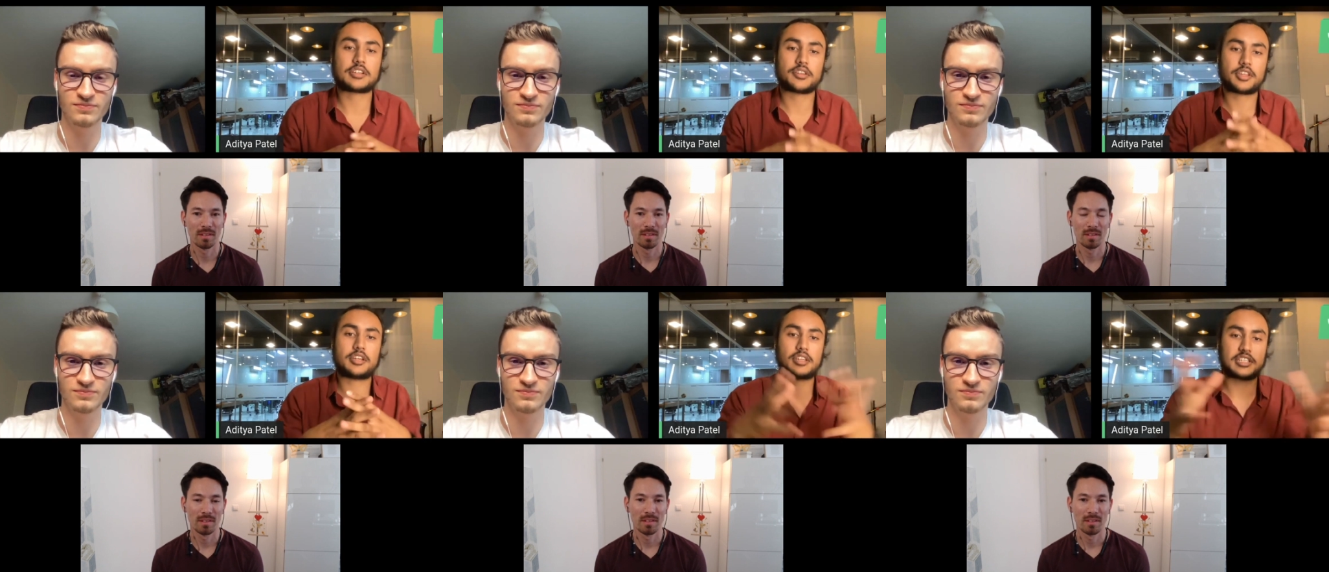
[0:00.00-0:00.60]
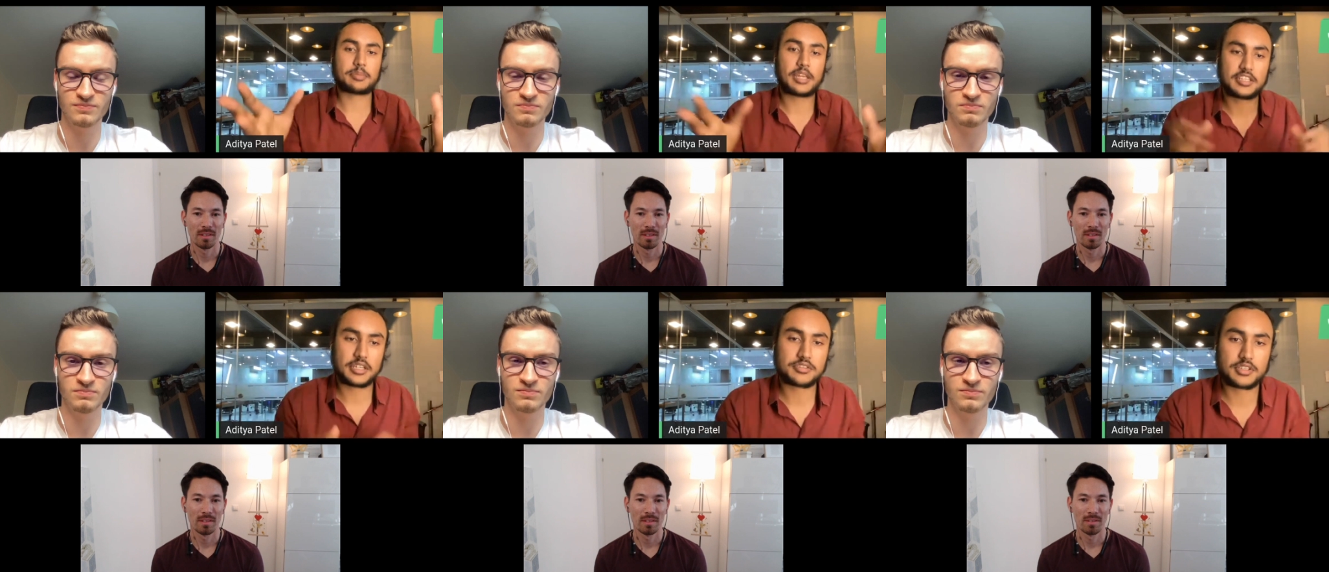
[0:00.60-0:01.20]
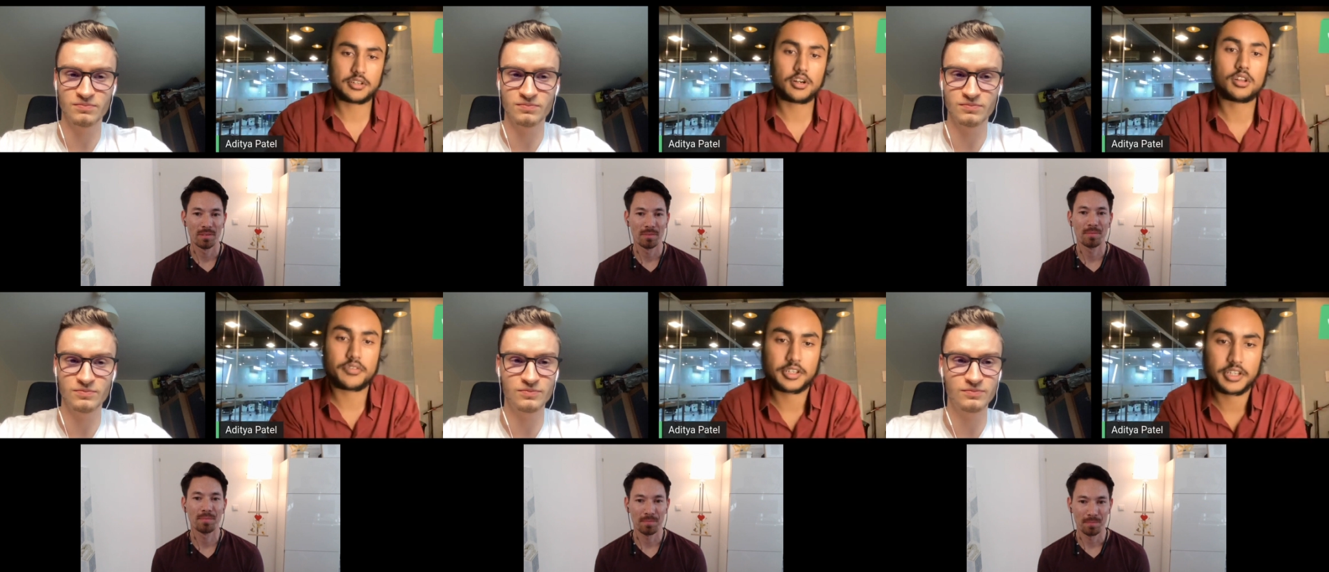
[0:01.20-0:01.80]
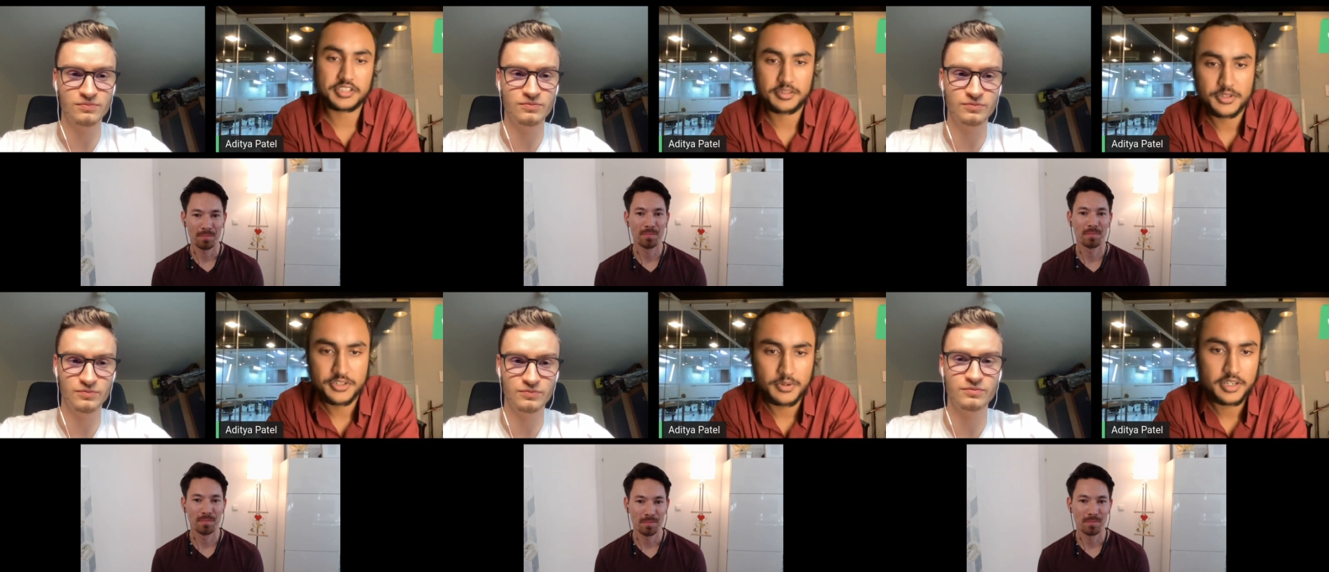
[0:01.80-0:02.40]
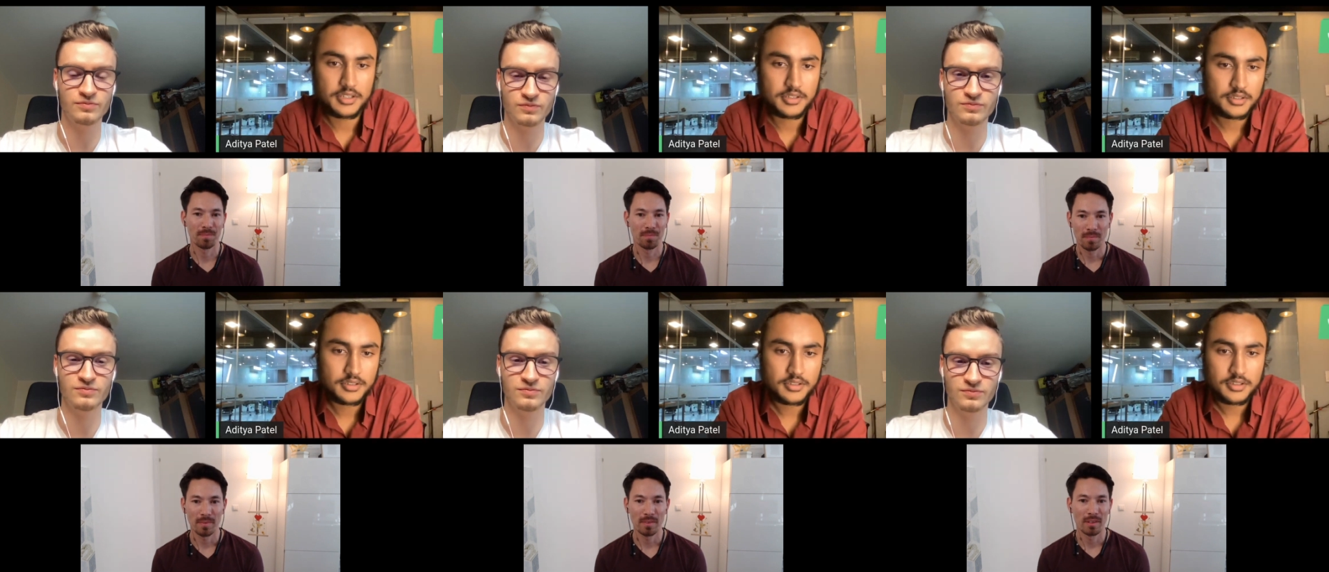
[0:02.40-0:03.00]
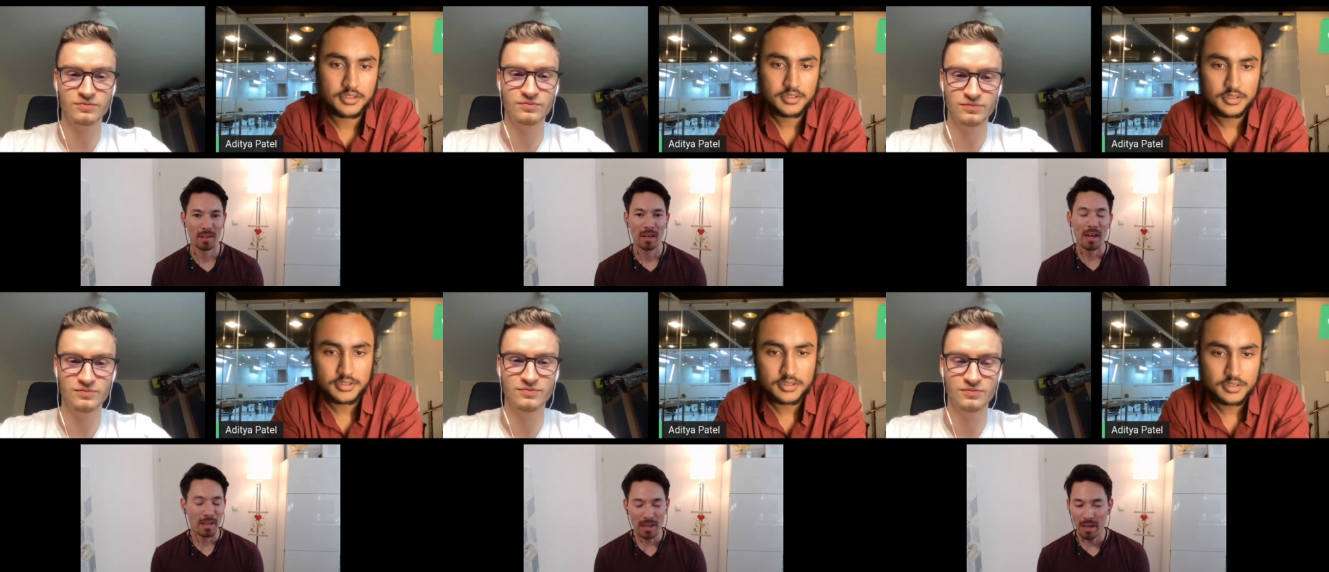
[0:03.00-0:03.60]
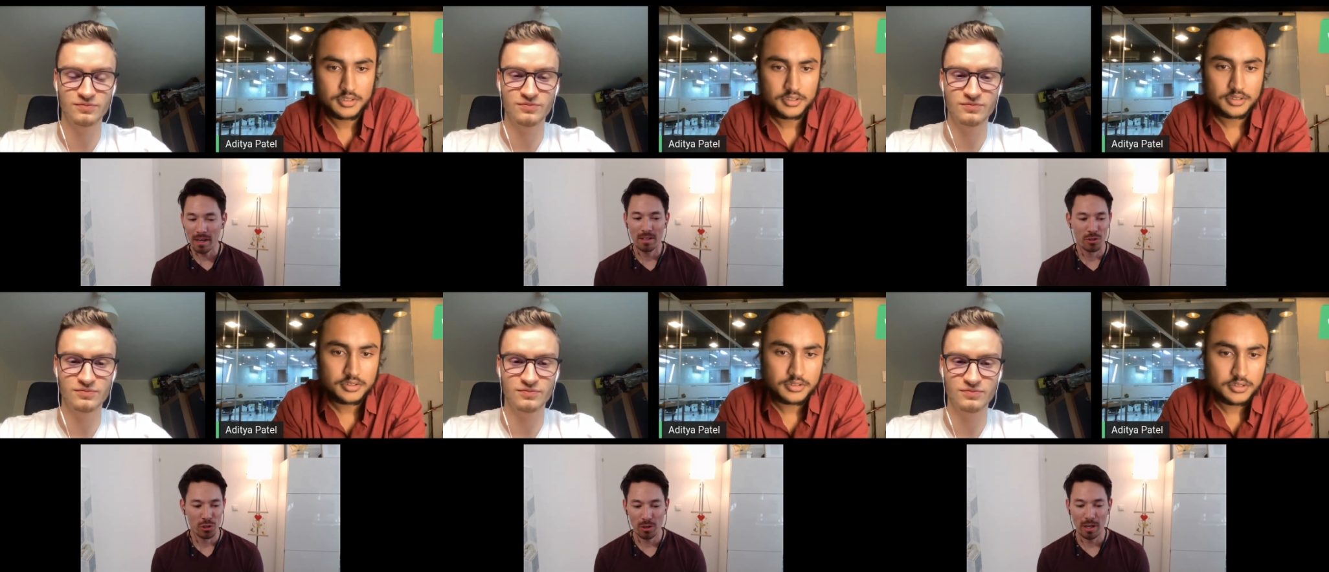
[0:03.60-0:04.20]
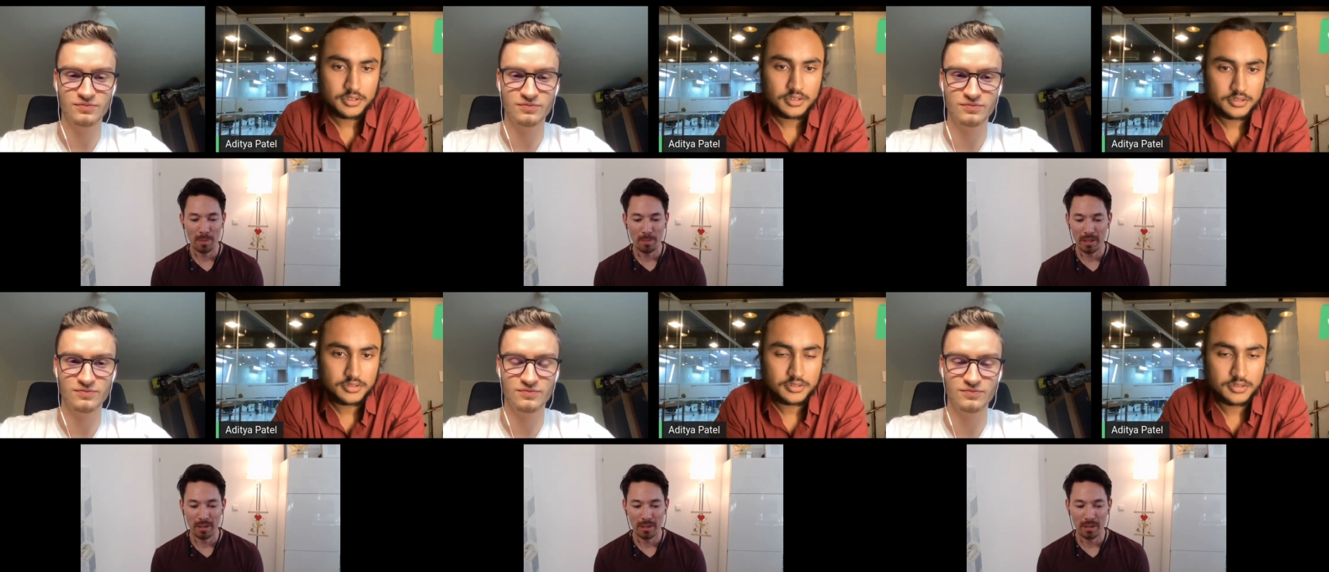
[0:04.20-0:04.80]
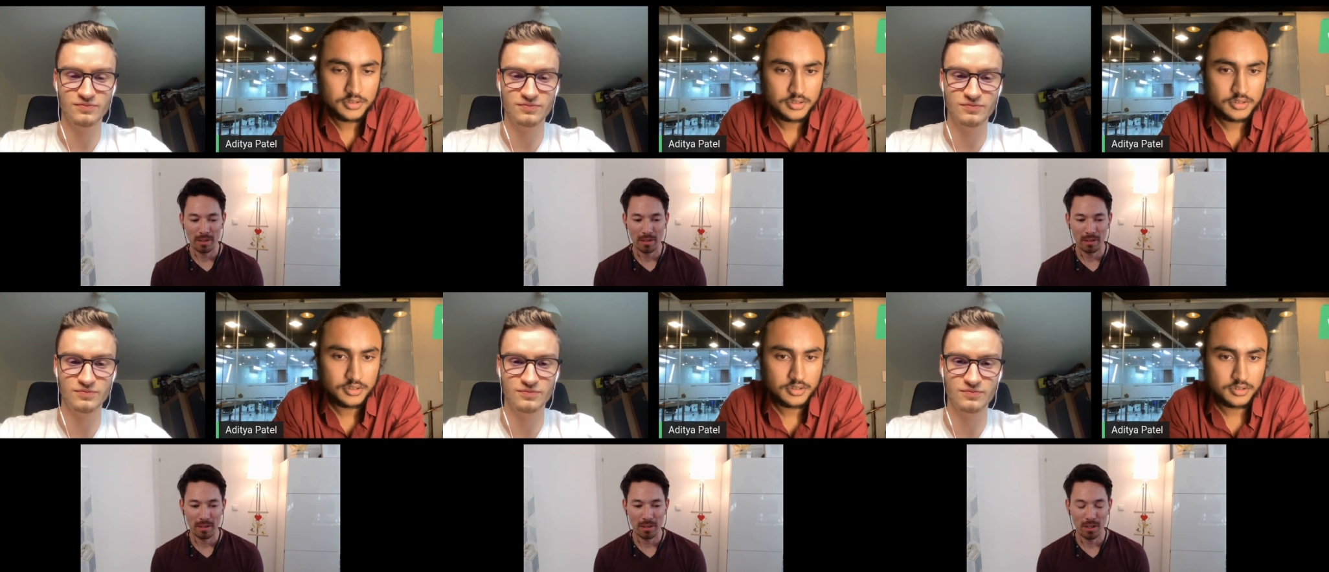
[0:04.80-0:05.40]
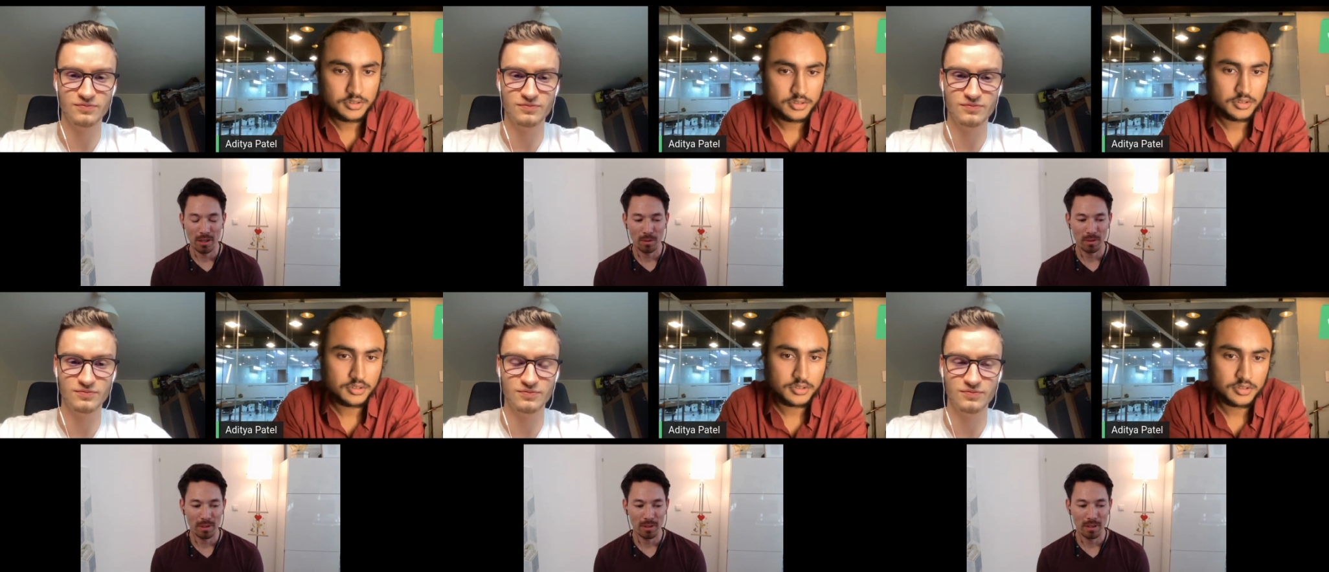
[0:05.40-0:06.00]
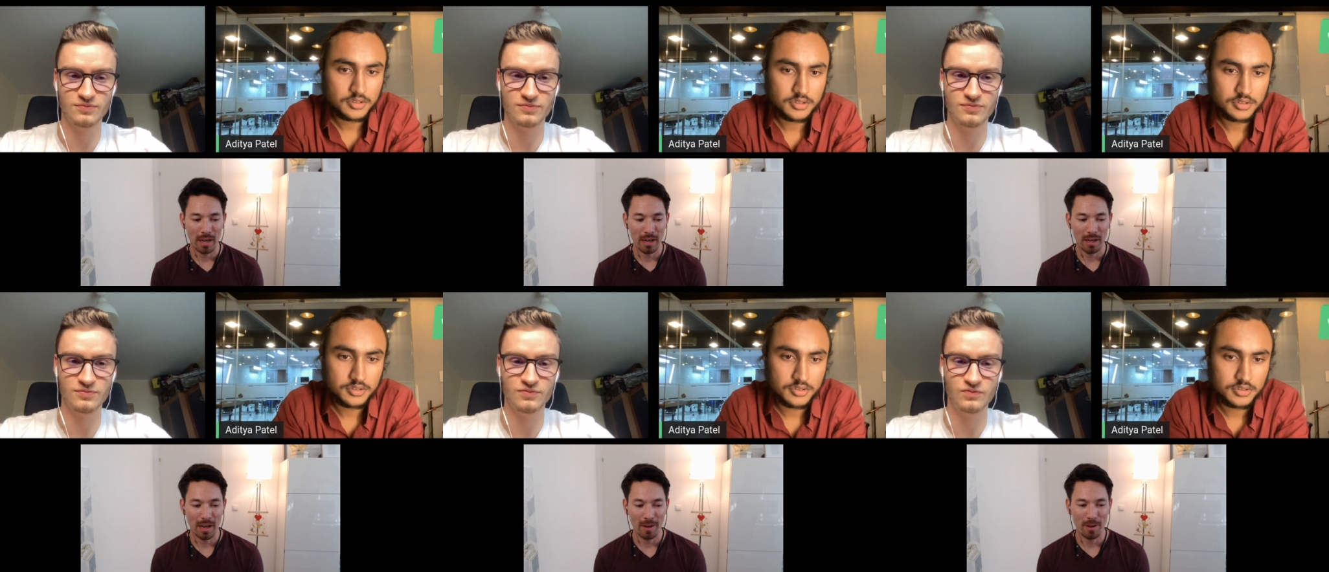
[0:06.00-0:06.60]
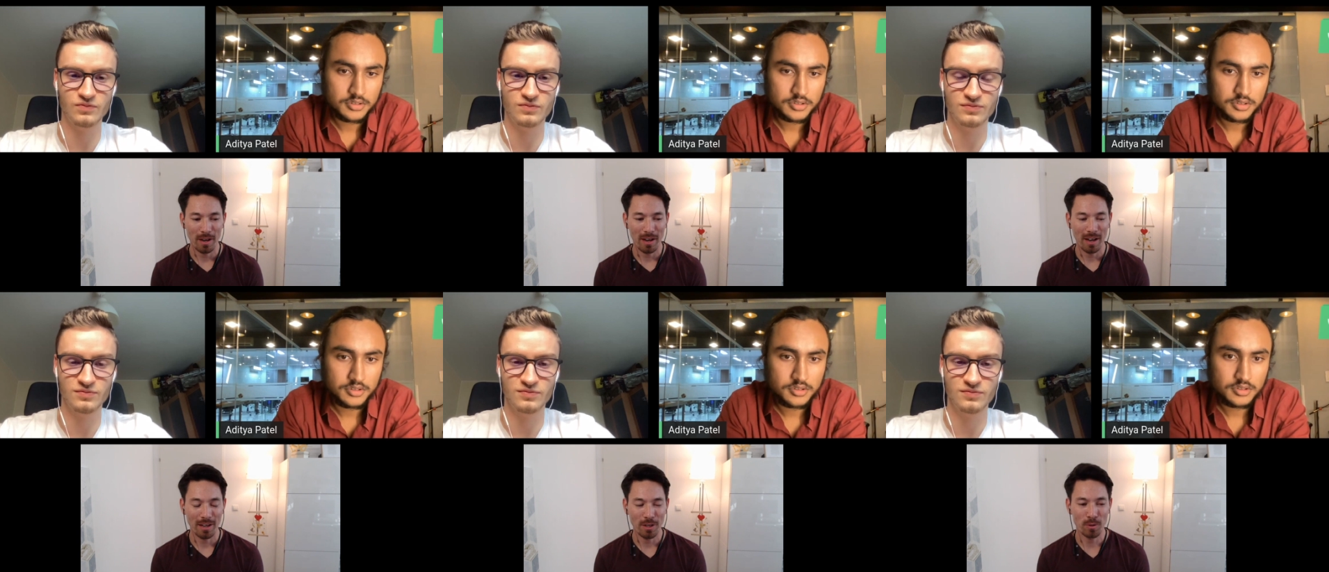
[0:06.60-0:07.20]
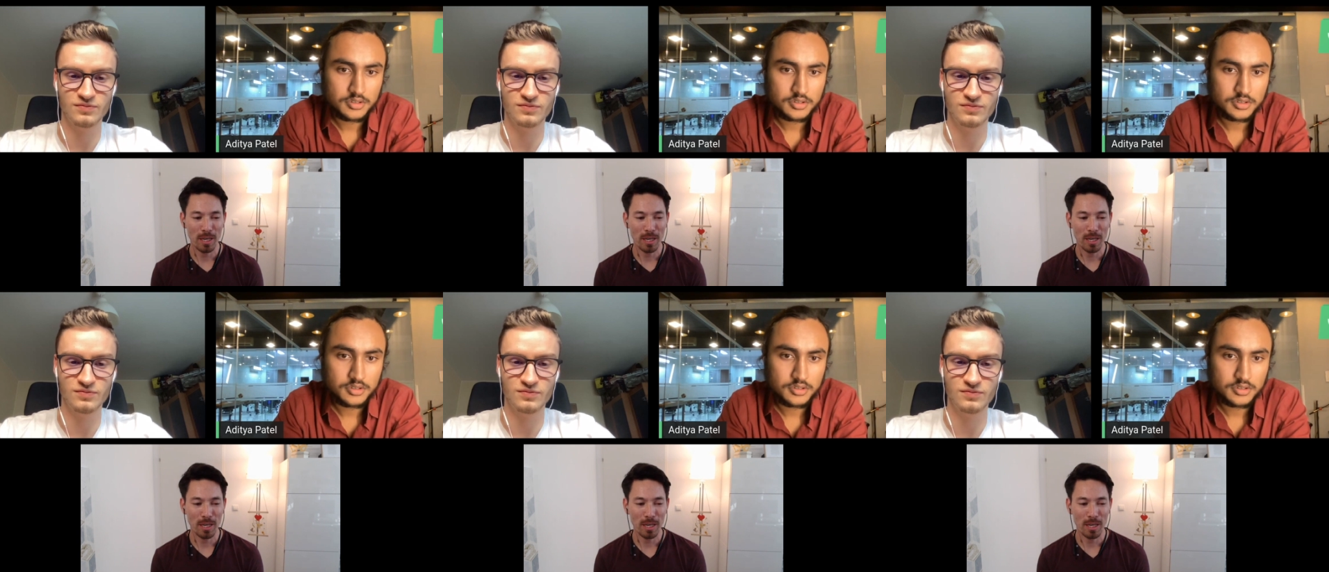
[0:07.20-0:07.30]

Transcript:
Speaker 1: going to then expand out to all of their customers, right?
Speaker 2: Yeah, sure. I mean, you know, I, I do